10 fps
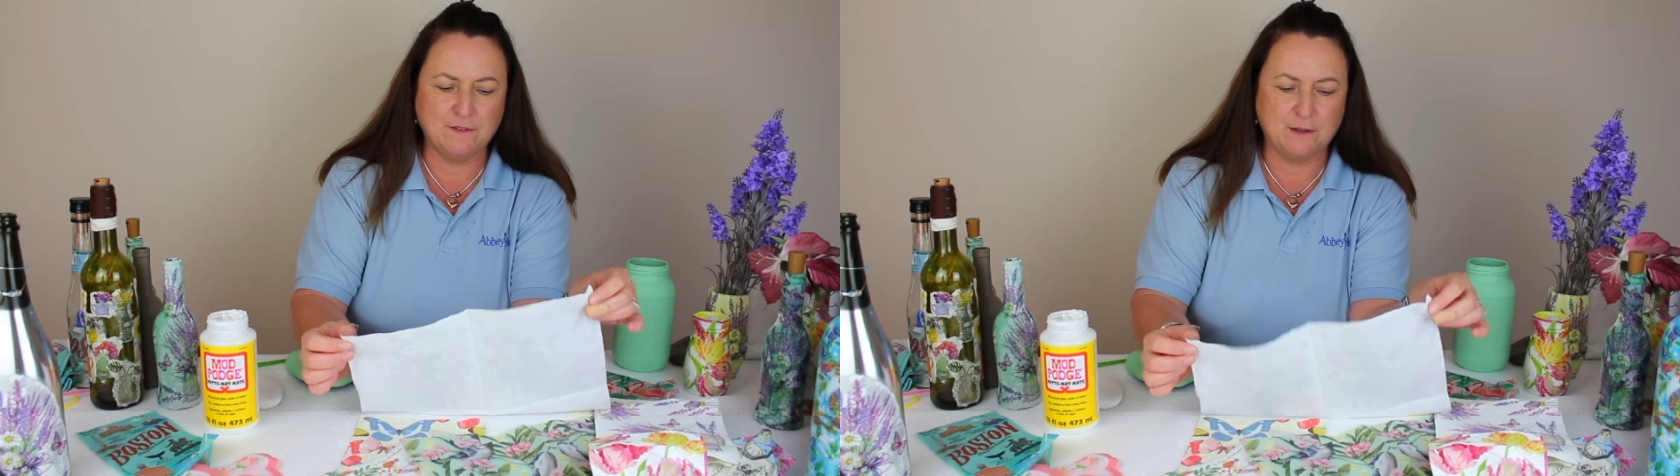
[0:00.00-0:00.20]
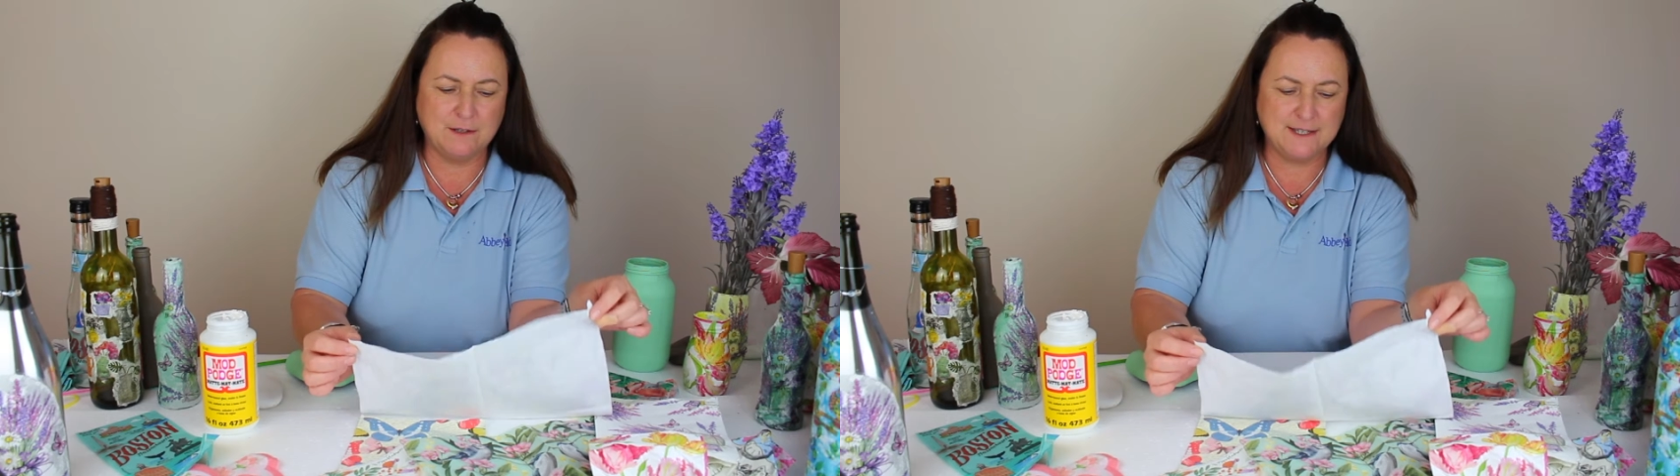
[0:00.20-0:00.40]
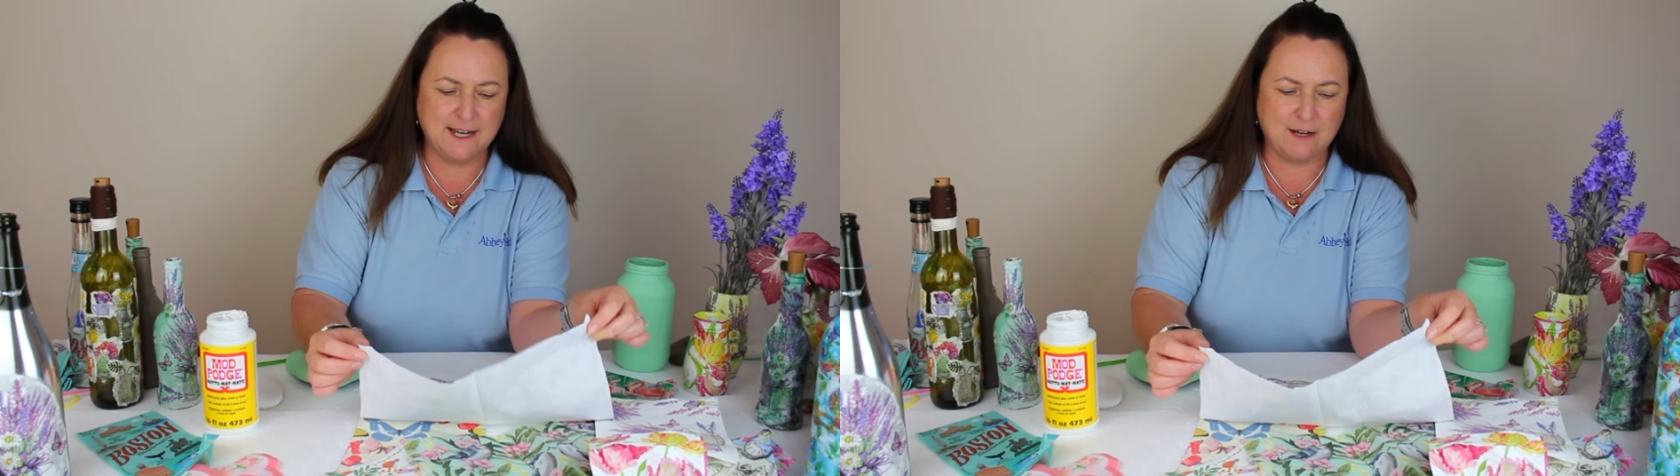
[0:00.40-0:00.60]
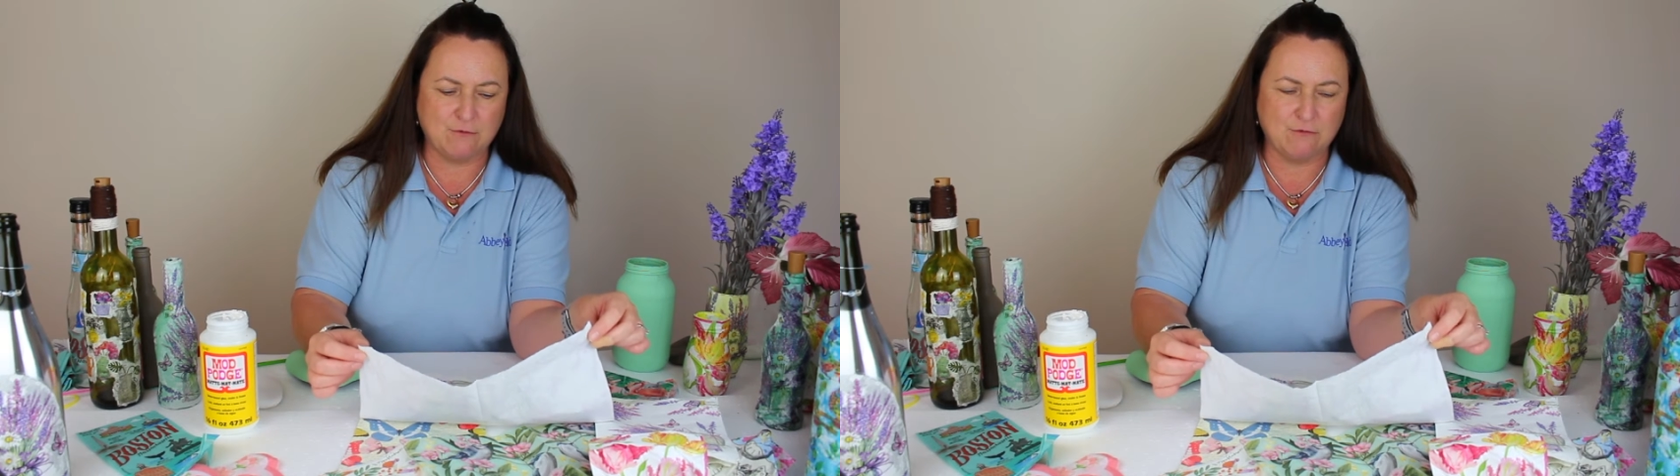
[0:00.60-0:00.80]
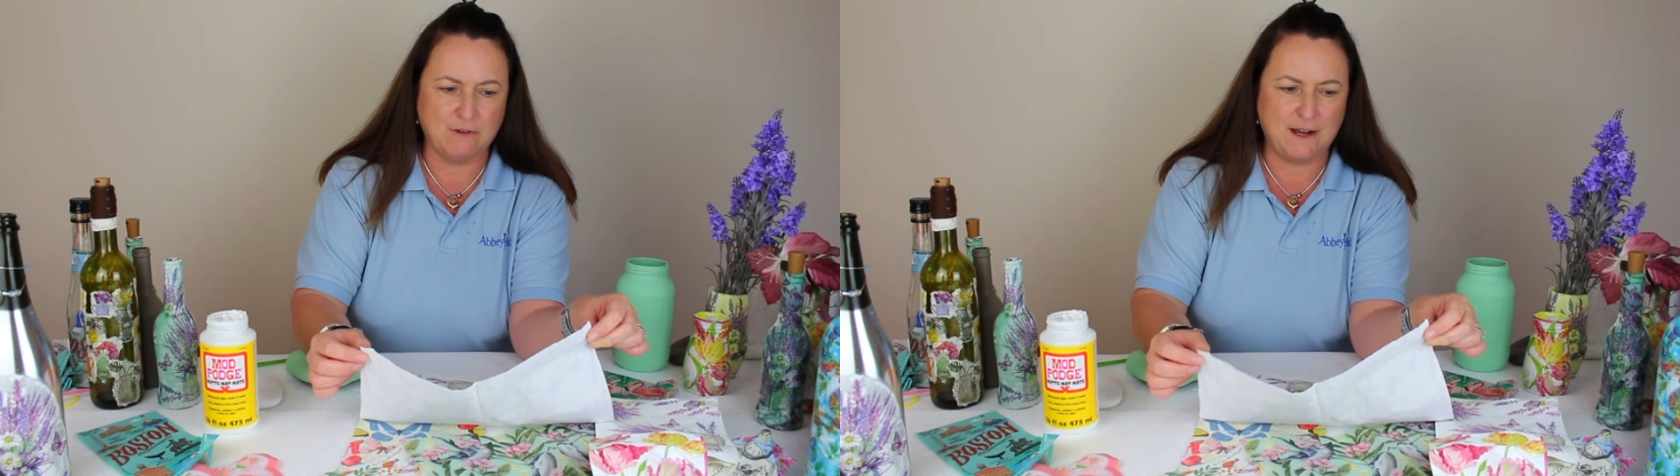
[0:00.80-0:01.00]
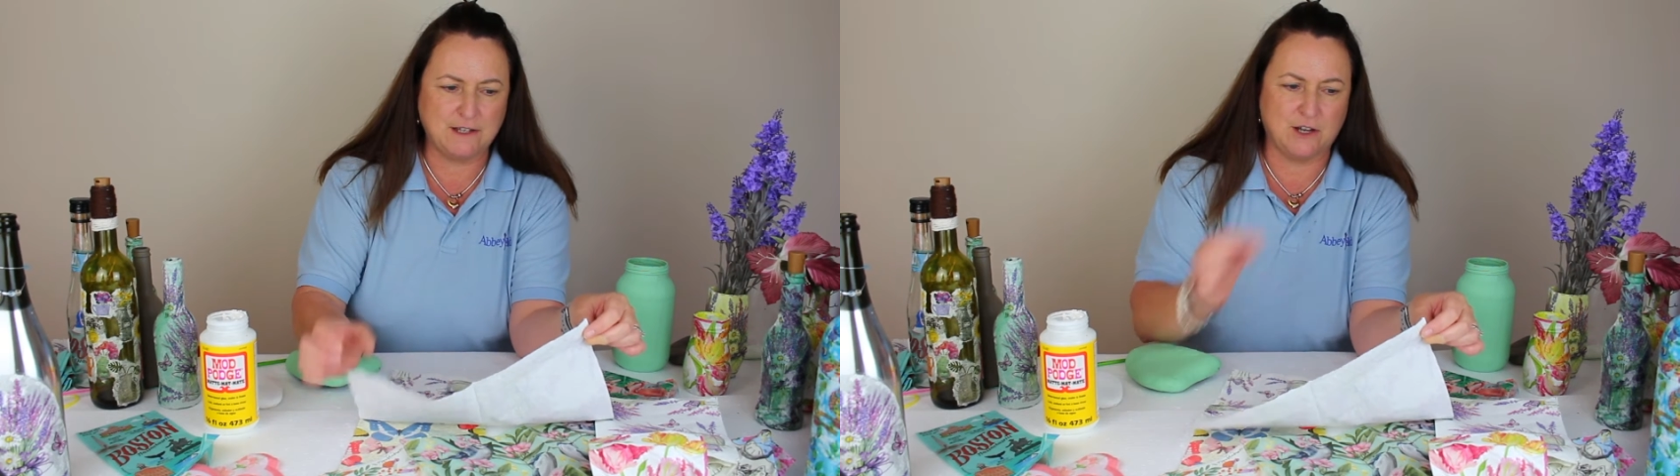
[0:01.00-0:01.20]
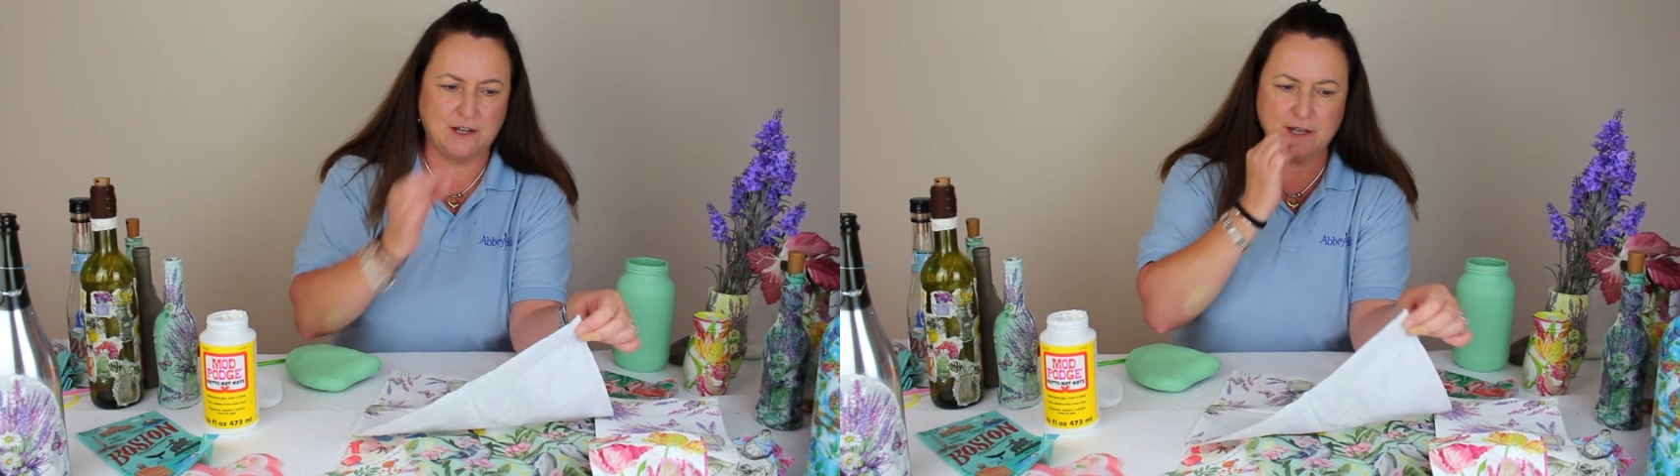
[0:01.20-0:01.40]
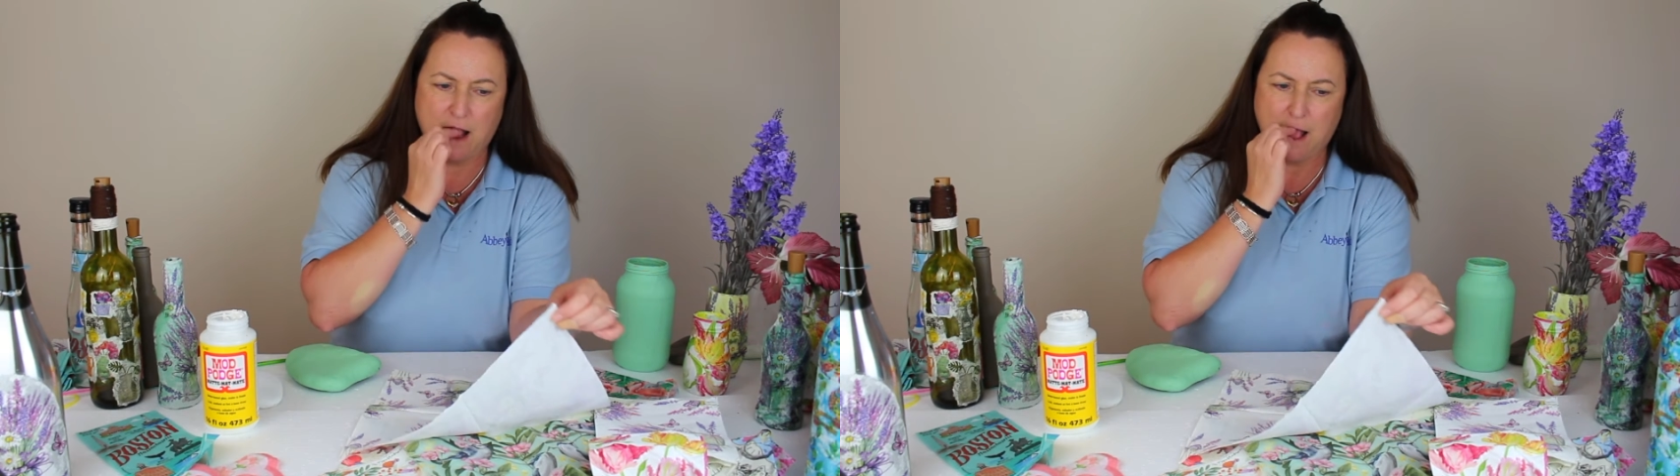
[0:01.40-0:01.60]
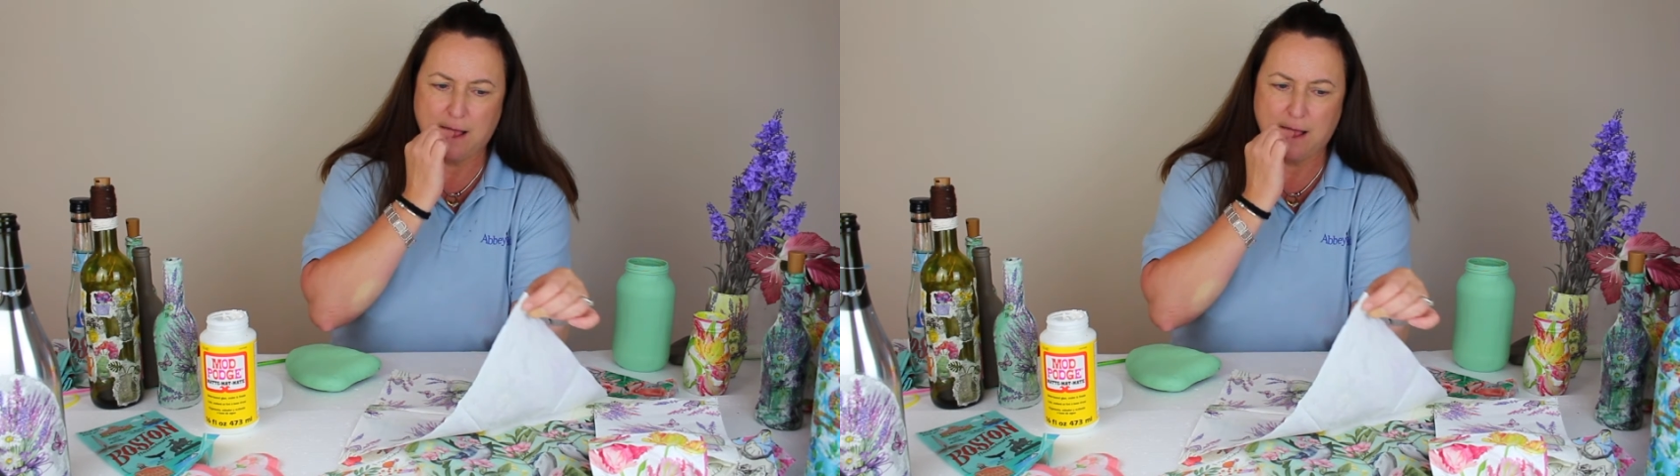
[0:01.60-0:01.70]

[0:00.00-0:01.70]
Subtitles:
to take it right down,